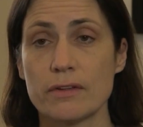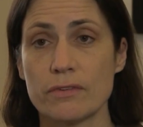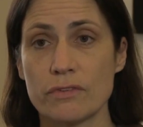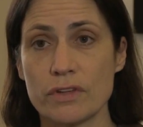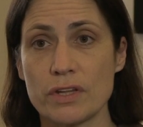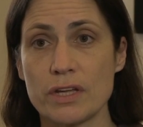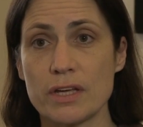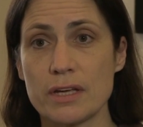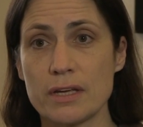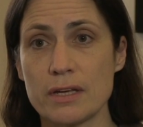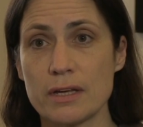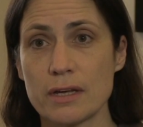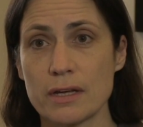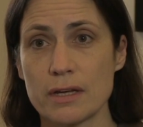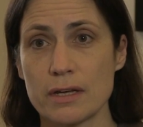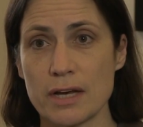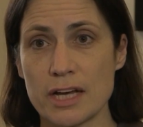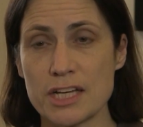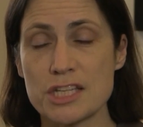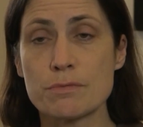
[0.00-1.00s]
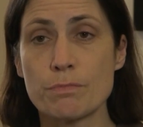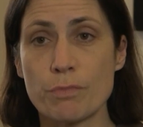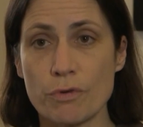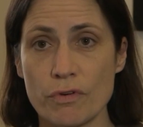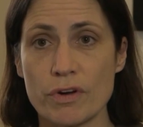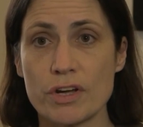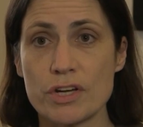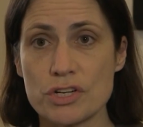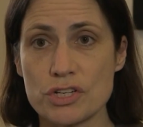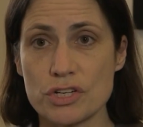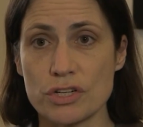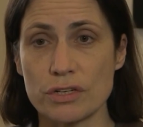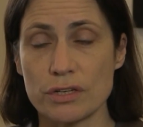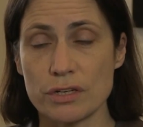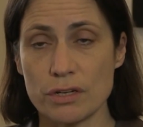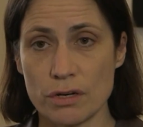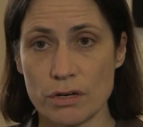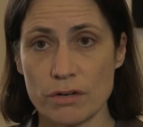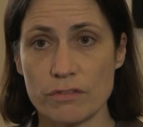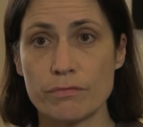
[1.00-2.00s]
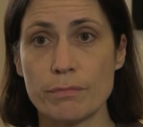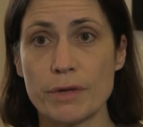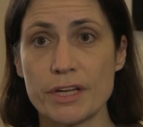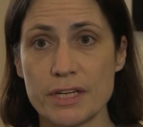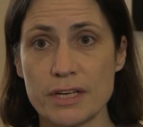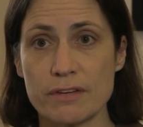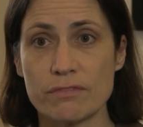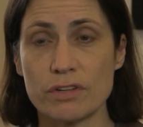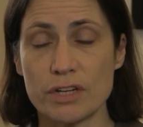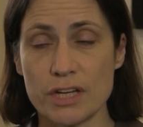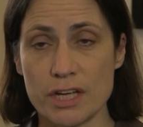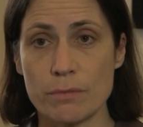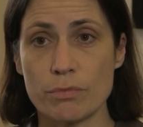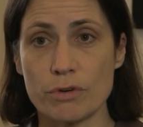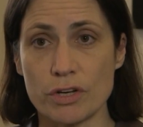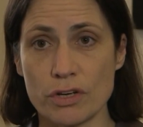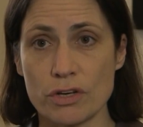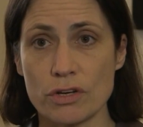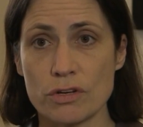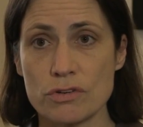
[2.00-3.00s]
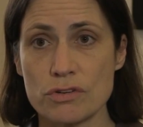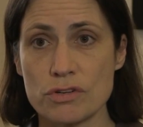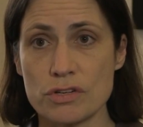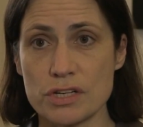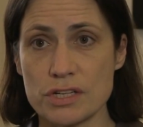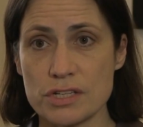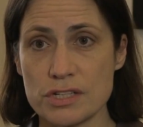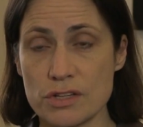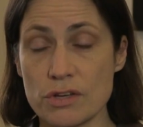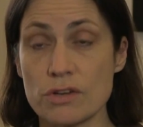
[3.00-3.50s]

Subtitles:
the aspiration of many of the neighbouring countries,